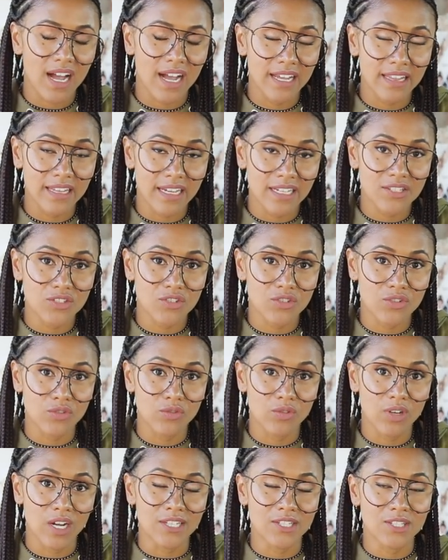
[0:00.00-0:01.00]
I like
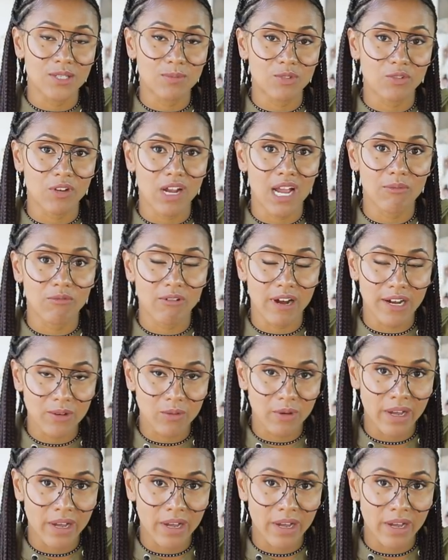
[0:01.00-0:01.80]
to unsubscribe right